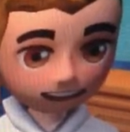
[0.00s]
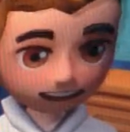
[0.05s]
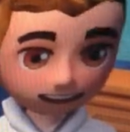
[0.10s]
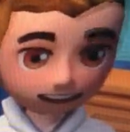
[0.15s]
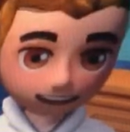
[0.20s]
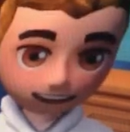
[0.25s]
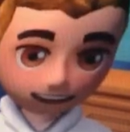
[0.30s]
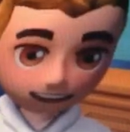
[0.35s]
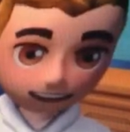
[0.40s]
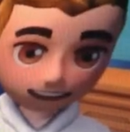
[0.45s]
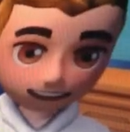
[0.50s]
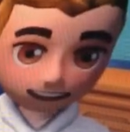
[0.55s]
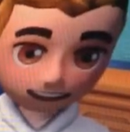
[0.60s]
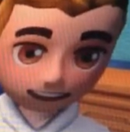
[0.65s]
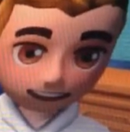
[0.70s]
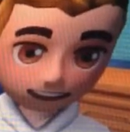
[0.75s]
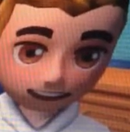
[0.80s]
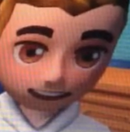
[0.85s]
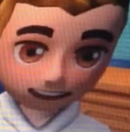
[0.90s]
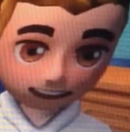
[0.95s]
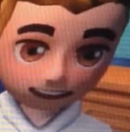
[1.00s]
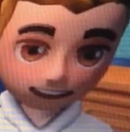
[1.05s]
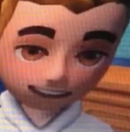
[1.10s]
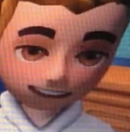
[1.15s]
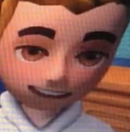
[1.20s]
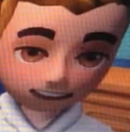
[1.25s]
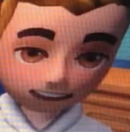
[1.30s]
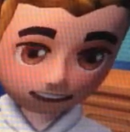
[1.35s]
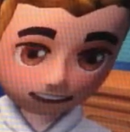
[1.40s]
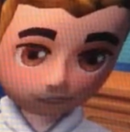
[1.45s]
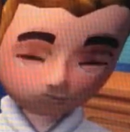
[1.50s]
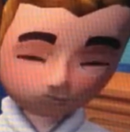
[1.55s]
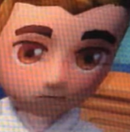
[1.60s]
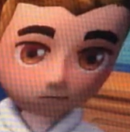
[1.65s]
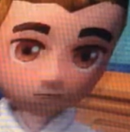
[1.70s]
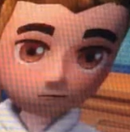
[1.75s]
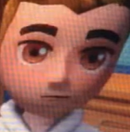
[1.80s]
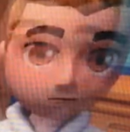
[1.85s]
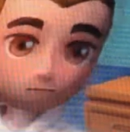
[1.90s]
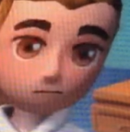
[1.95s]
down a bit so you can see.
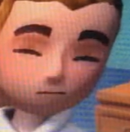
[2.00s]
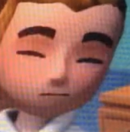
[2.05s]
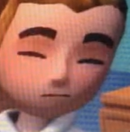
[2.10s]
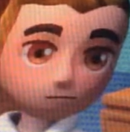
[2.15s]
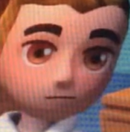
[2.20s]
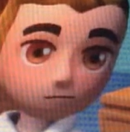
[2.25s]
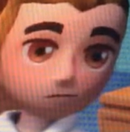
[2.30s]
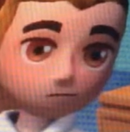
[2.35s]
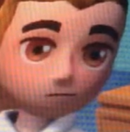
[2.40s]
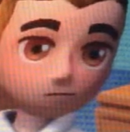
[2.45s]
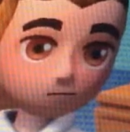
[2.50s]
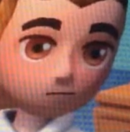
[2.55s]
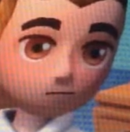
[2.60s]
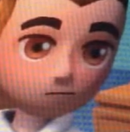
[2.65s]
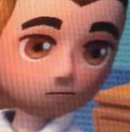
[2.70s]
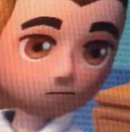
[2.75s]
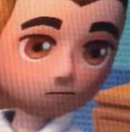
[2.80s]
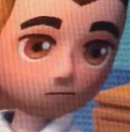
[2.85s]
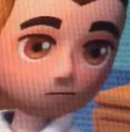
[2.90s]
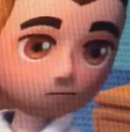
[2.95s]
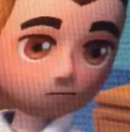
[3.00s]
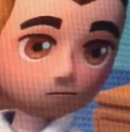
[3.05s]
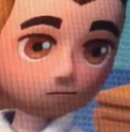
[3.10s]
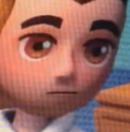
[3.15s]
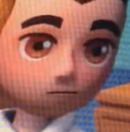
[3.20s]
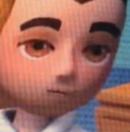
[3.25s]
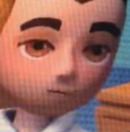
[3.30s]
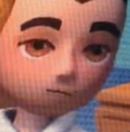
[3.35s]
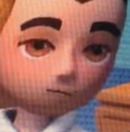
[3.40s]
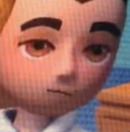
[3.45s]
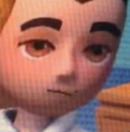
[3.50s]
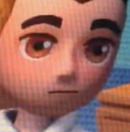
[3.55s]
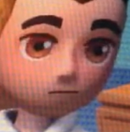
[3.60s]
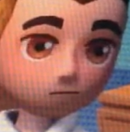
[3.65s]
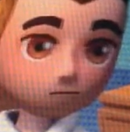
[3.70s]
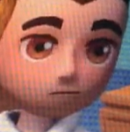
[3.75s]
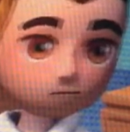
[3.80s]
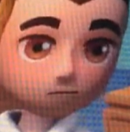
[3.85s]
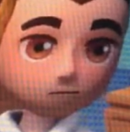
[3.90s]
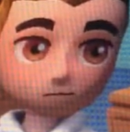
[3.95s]
So we have got
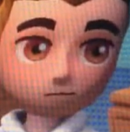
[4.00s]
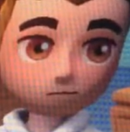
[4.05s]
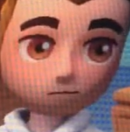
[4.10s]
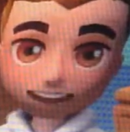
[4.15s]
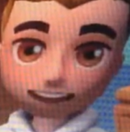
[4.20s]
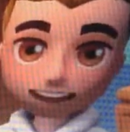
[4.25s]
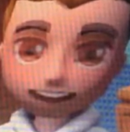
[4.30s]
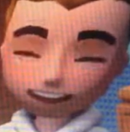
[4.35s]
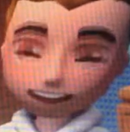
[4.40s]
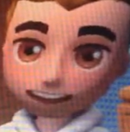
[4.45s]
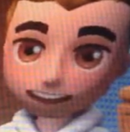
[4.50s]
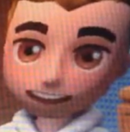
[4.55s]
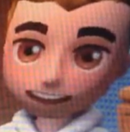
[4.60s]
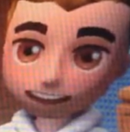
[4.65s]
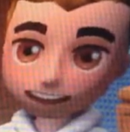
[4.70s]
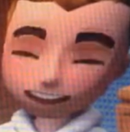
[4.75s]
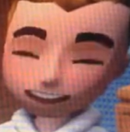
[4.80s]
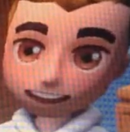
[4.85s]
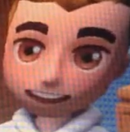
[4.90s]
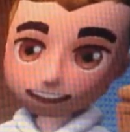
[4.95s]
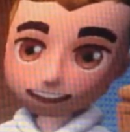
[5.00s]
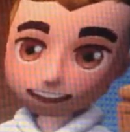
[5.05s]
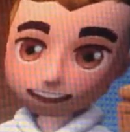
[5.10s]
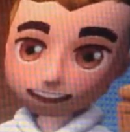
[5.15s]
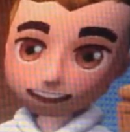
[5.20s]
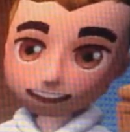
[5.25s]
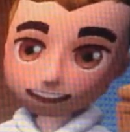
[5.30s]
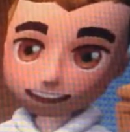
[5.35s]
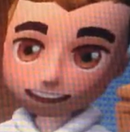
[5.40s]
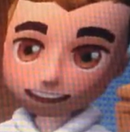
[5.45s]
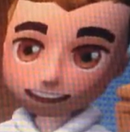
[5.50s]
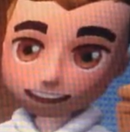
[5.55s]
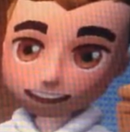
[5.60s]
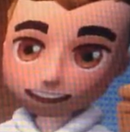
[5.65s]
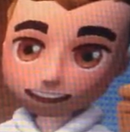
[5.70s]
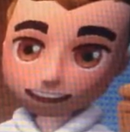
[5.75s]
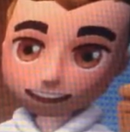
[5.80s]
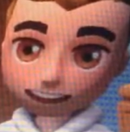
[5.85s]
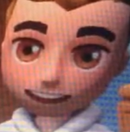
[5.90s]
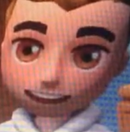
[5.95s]
personality, superstar,
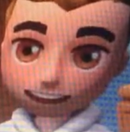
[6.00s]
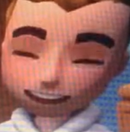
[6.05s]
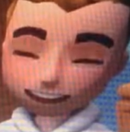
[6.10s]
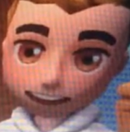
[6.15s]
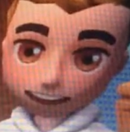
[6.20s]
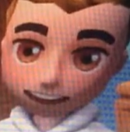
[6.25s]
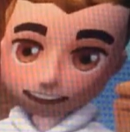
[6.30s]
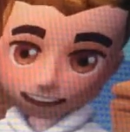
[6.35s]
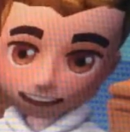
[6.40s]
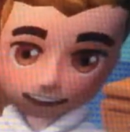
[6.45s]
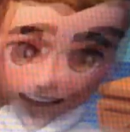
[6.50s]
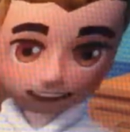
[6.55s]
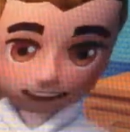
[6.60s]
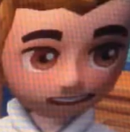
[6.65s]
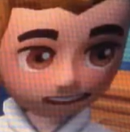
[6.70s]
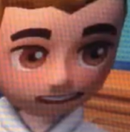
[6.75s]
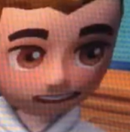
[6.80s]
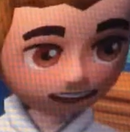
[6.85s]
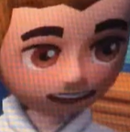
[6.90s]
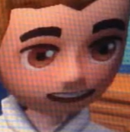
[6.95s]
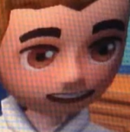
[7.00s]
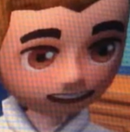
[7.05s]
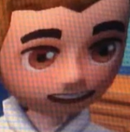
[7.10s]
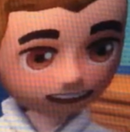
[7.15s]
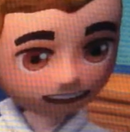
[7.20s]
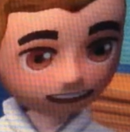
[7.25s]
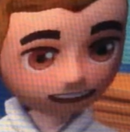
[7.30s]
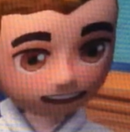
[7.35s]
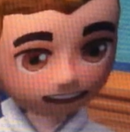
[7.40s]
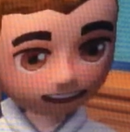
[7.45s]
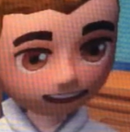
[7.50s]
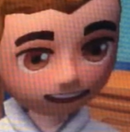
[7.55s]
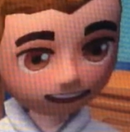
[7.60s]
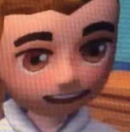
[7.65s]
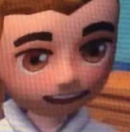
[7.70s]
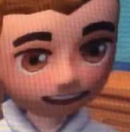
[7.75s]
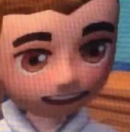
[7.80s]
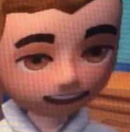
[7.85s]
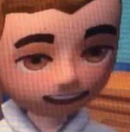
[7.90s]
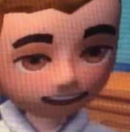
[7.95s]
loaded,
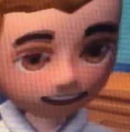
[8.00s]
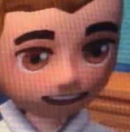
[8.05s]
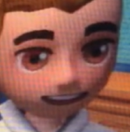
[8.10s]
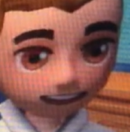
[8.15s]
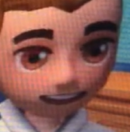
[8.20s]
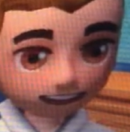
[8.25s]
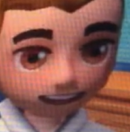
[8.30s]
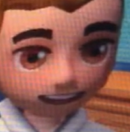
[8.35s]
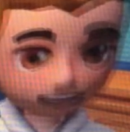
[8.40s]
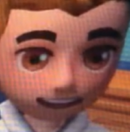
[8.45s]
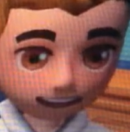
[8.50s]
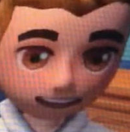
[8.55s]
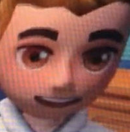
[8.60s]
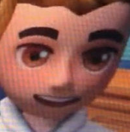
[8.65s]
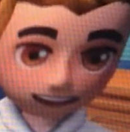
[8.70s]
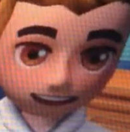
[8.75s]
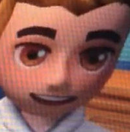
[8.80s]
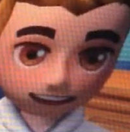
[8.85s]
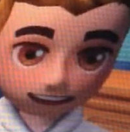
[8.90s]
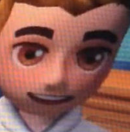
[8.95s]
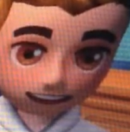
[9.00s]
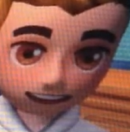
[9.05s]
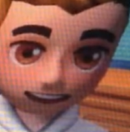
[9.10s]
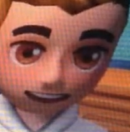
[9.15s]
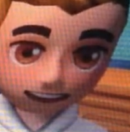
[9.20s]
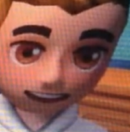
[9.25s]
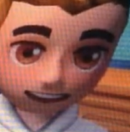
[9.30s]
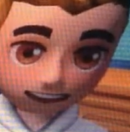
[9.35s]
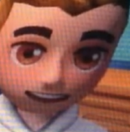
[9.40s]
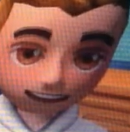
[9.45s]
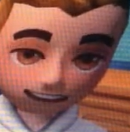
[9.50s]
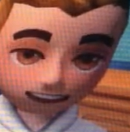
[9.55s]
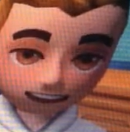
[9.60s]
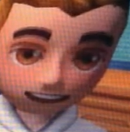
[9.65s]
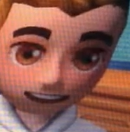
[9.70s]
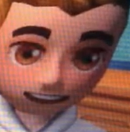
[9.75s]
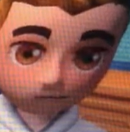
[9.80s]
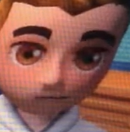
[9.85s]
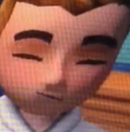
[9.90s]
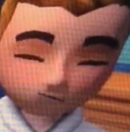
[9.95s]
show suitable, romance,
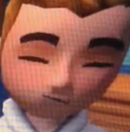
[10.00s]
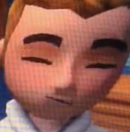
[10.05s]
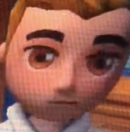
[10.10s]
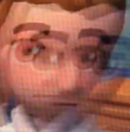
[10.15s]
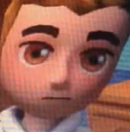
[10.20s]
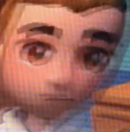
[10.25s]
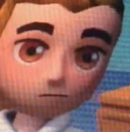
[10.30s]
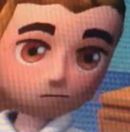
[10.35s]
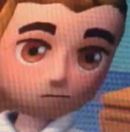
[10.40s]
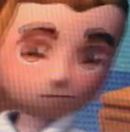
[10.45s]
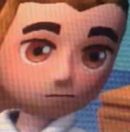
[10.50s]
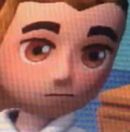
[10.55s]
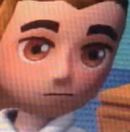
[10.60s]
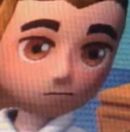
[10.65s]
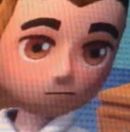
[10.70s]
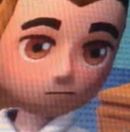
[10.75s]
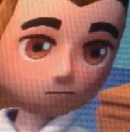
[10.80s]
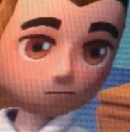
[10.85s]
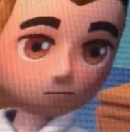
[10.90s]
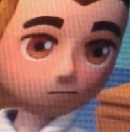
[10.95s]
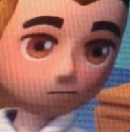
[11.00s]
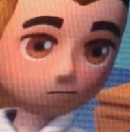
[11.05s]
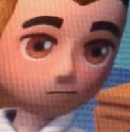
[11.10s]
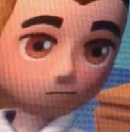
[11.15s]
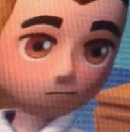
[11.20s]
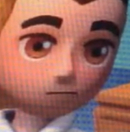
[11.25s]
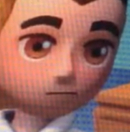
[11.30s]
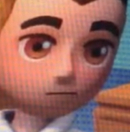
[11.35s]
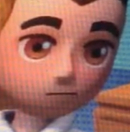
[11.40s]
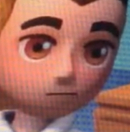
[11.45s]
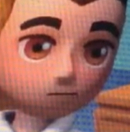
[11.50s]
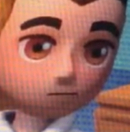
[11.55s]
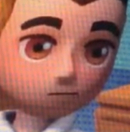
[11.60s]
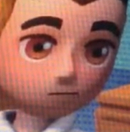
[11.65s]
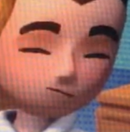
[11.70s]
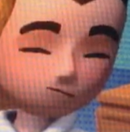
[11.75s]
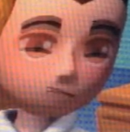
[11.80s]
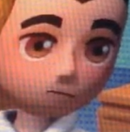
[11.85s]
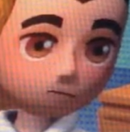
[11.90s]
party animal, or a